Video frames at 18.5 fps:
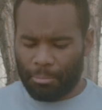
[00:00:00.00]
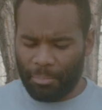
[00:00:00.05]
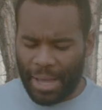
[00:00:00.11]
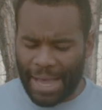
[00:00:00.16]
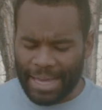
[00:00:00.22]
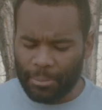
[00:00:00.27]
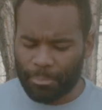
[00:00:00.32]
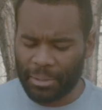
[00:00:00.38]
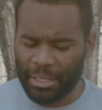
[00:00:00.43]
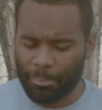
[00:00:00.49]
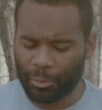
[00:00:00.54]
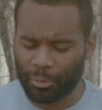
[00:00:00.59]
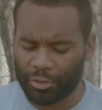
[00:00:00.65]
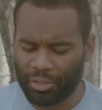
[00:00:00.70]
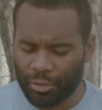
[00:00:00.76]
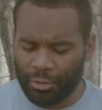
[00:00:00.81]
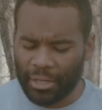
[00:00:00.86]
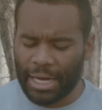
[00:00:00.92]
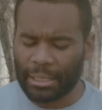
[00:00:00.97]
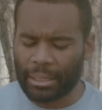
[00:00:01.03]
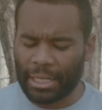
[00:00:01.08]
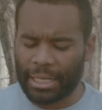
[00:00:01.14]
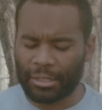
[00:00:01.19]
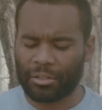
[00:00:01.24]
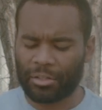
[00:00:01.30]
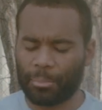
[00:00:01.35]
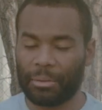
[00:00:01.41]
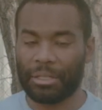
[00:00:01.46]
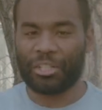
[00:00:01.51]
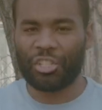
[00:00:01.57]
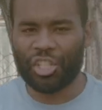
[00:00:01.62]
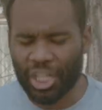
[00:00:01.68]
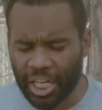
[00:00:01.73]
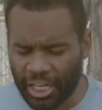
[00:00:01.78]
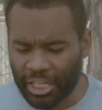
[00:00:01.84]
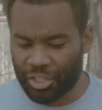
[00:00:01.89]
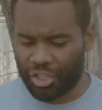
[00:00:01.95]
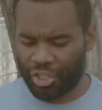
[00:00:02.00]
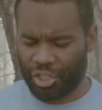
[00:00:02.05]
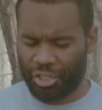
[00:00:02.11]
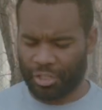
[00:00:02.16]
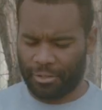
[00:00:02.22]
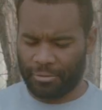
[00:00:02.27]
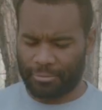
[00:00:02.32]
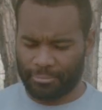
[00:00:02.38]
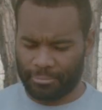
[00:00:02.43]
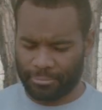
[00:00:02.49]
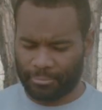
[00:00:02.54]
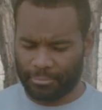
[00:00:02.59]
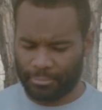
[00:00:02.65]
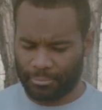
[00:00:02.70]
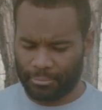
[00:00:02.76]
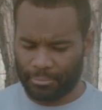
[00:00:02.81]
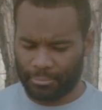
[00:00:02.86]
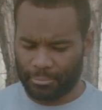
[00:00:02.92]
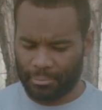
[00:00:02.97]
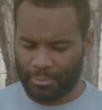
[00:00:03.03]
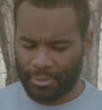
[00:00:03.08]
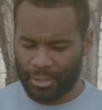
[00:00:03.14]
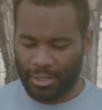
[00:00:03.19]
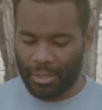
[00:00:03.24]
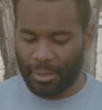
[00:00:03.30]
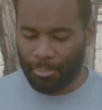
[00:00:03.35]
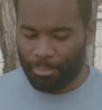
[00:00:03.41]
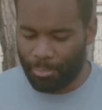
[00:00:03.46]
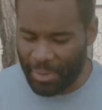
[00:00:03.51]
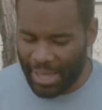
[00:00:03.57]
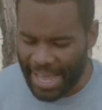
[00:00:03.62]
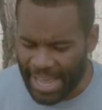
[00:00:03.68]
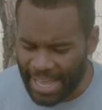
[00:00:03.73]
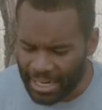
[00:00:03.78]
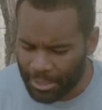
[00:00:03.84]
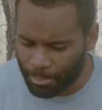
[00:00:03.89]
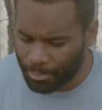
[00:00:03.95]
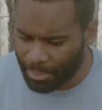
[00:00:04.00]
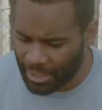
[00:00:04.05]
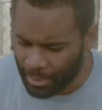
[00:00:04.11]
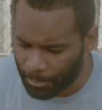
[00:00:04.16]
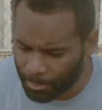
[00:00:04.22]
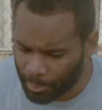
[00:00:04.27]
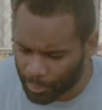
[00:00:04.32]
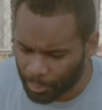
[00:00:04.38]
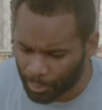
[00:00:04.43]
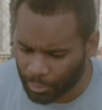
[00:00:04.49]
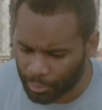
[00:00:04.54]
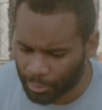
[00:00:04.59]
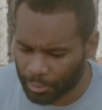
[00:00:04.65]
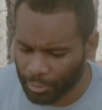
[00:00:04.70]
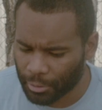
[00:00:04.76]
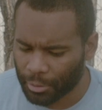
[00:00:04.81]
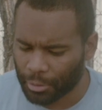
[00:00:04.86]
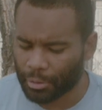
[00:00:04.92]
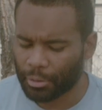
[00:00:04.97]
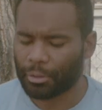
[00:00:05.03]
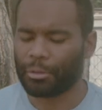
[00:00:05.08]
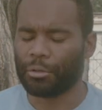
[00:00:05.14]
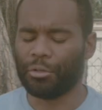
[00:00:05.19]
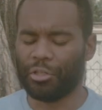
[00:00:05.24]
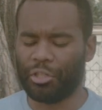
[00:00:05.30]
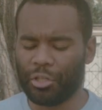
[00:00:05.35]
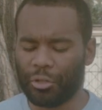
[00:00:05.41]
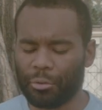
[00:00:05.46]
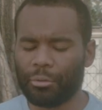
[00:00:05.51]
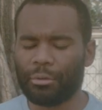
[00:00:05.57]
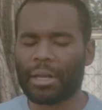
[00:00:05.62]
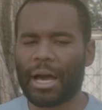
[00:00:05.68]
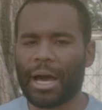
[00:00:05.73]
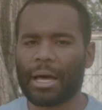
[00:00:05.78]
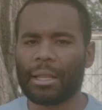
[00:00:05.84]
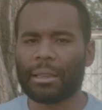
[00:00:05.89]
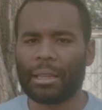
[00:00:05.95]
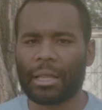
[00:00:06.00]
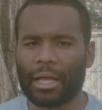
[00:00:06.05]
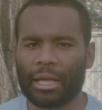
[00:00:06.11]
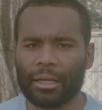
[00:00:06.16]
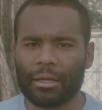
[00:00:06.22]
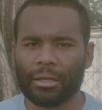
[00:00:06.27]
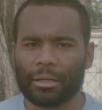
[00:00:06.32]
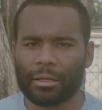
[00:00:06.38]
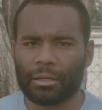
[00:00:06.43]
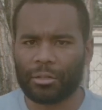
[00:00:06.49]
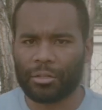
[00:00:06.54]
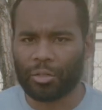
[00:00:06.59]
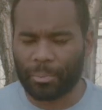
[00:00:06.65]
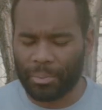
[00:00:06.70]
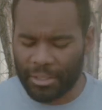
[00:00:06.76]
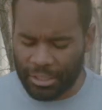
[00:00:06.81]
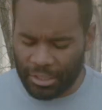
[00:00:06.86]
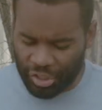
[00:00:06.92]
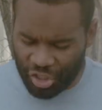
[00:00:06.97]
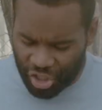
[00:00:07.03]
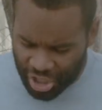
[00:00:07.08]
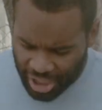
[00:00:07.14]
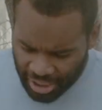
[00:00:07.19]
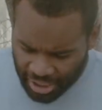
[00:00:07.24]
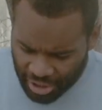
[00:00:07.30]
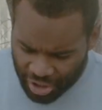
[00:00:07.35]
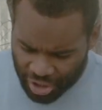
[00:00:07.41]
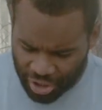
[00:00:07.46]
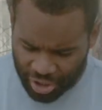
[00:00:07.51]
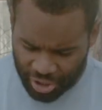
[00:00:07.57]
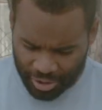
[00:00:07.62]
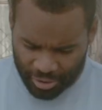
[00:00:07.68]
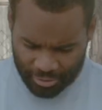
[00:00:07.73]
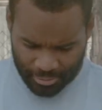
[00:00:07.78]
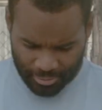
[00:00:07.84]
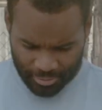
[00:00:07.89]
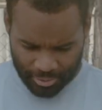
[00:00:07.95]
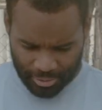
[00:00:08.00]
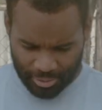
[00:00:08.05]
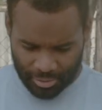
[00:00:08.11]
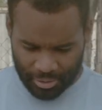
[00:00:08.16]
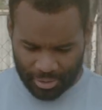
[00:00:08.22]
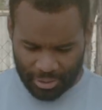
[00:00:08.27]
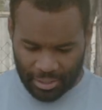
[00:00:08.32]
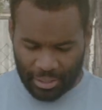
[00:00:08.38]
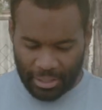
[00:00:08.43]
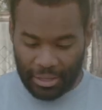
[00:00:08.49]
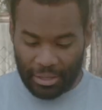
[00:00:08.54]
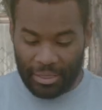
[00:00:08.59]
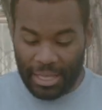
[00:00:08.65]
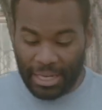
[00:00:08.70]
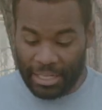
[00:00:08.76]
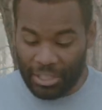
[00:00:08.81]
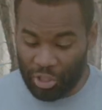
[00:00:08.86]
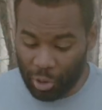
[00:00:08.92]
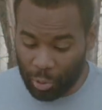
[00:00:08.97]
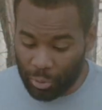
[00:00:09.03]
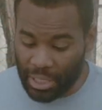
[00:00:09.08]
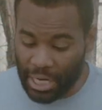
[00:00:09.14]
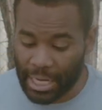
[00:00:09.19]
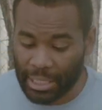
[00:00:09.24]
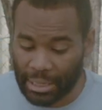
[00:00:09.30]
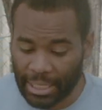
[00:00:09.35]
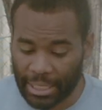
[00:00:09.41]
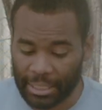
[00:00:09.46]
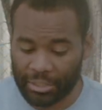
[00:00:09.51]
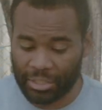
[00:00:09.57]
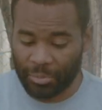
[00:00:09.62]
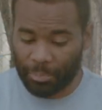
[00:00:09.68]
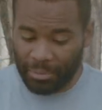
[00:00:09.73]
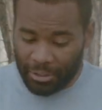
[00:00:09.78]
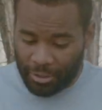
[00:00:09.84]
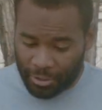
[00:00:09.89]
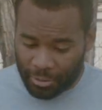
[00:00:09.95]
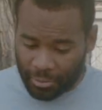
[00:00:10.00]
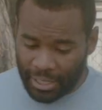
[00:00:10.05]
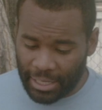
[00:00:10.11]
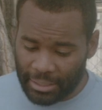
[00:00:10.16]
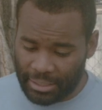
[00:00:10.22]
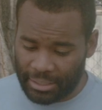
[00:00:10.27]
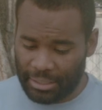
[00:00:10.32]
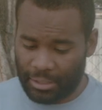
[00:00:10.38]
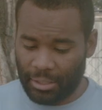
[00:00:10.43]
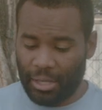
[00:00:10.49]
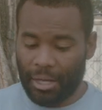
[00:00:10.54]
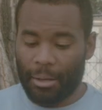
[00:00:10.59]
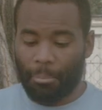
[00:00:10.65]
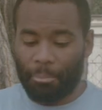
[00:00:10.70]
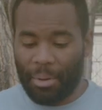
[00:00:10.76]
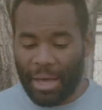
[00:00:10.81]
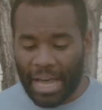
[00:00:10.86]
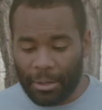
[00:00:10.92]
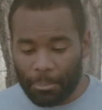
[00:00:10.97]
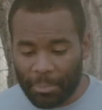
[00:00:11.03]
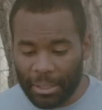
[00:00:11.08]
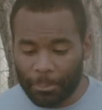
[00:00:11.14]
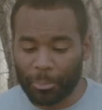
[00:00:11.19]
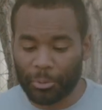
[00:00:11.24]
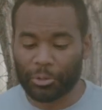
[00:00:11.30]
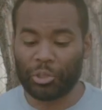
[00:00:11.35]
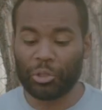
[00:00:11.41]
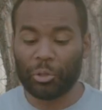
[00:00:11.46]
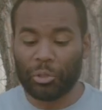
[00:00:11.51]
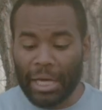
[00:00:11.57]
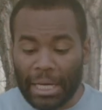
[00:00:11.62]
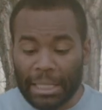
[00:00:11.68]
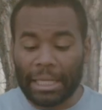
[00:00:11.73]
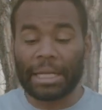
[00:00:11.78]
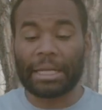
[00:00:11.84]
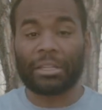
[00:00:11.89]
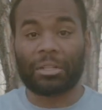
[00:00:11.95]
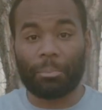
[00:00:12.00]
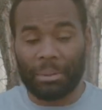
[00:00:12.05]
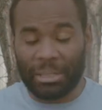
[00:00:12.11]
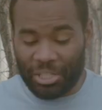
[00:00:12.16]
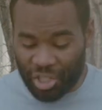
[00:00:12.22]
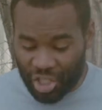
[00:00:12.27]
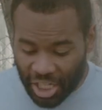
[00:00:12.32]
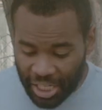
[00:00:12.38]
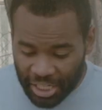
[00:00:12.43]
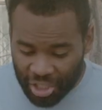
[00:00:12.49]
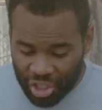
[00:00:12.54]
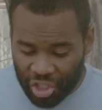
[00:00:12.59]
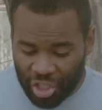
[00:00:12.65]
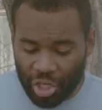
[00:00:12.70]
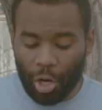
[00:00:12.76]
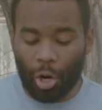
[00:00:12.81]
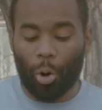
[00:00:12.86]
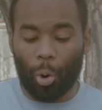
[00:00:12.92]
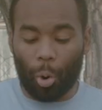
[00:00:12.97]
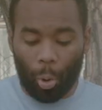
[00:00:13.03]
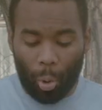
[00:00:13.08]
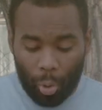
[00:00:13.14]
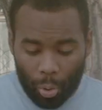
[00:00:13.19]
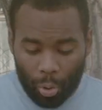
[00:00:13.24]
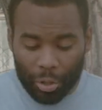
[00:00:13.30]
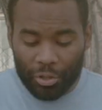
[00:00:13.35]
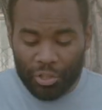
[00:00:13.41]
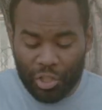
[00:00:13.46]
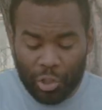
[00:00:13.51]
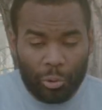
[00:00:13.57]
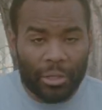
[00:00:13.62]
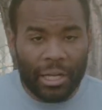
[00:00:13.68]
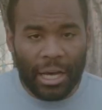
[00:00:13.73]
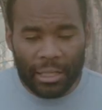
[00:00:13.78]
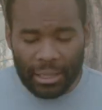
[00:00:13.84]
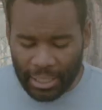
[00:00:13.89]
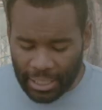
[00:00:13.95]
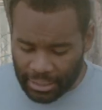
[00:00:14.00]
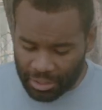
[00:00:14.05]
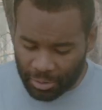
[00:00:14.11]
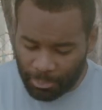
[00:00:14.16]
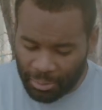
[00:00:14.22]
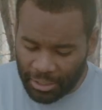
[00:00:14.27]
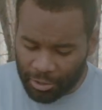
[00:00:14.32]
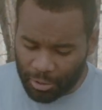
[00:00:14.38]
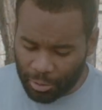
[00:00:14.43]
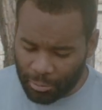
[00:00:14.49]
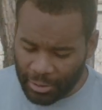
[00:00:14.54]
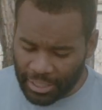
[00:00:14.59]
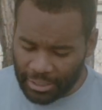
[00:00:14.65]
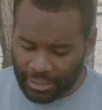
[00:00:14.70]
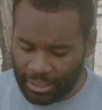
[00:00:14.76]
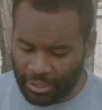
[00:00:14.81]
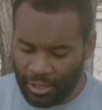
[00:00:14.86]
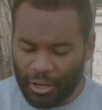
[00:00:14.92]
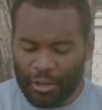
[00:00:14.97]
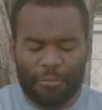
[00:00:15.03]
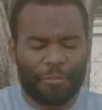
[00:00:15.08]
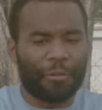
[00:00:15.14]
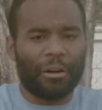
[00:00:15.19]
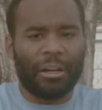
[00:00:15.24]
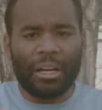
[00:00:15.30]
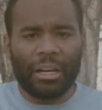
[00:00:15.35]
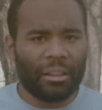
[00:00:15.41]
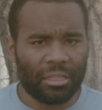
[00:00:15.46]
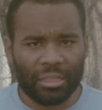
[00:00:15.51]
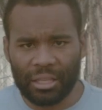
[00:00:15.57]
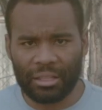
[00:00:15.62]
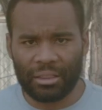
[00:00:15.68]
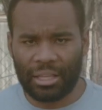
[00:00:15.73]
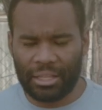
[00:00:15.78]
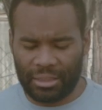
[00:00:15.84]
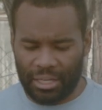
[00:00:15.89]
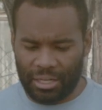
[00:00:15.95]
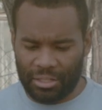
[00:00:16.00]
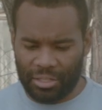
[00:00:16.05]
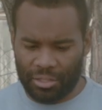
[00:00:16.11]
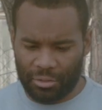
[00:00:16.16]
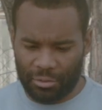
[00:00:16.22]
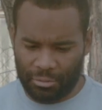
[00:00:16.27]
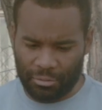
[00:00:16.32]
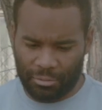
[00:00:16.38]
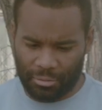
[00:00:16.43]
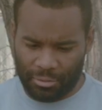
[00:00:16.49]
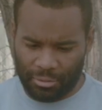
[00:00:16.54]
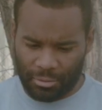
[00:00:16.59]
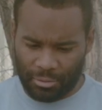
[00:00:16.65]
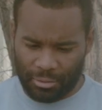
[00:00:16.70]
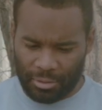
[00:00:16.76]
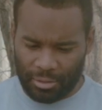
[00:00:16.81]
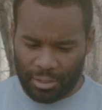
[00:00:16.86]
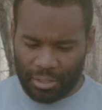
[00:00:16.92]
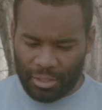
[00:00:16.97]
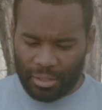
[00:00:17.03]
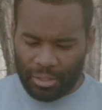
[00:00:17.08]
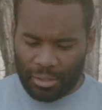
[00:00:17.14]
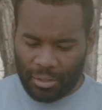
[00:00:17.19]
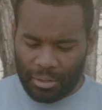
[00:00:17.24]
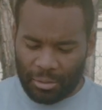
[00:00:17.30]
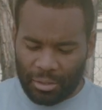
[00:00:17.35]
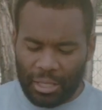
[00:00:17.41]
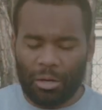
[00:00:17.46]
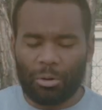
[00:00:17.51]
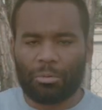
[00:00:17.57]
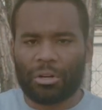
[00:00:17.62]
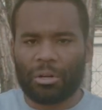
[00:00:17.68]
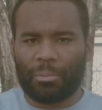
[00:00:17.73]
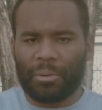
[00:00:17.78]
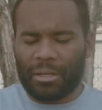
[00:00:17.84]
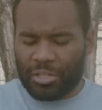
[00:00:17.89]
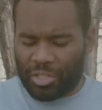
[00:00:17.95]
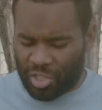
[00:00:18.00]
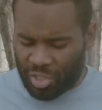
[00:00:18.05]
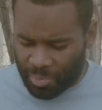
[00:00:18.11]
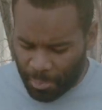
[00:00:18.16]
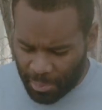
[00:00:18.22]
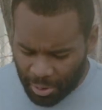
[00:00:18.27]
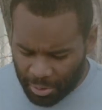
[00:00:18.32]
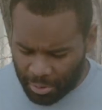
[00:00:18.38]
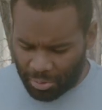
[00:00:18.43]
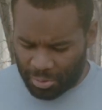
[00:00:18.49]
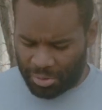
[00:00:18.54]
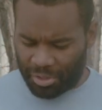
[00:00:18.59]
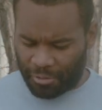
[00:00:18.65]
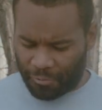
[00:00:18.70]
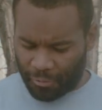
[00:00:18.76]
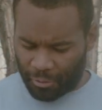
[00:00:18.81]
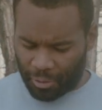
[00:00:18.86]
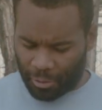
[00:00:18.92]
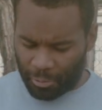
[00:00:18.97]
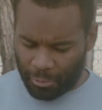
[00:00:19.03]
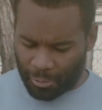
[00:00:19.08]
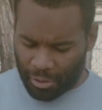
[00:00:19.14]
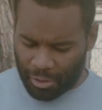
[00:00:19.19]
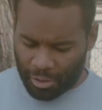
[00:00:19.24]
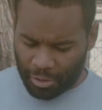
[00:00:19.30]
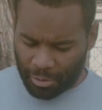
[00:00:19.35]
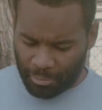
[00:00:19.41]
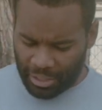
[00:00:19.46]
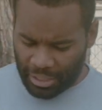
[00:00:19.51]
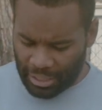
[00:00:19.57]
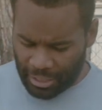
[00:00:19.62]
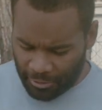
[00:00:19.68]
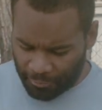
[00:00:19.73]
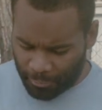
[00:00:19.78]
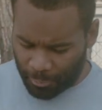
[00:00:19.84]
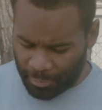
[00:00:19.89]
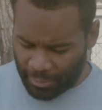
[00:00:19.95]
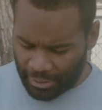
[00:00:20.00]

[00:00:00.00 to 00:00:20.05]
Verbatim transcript: Bad people do not like to be judged. Bad people do not like to be judged. They do not like to be corrected. Bad people do not like to be judged or do not like to be corrected for anything that they do. They don't want to be exposed for their wrong, evil